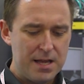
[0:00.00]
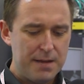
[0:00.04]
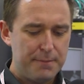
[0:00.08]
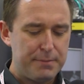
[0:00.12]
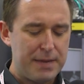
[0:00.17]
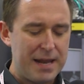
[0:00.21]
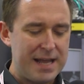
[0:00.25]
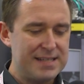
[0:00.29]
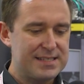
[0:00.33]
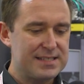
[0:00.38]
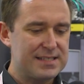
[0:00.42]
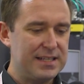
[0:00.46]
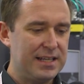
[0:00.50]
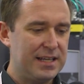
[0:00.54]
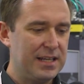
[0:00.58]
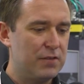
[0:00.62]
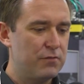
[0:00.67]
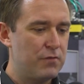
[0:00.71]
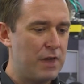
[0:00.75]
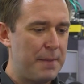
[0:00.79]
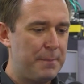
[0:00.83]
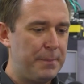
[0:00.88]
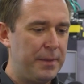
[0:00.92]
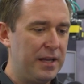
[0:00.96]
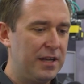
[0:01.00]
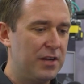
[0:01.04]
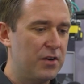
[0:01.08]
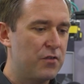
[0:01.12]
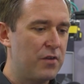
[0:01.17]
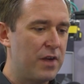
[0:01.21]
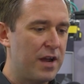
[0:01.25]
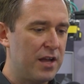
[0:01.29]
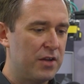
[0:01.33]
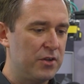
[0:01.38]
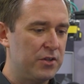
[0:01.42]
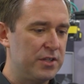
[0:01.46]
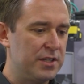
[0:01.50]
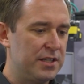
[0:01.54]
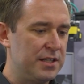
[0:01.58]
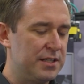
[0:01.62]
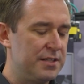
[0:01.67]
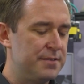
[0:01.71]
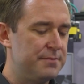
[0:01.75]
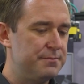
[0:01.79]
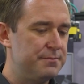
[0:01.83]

plastic wrapping around it,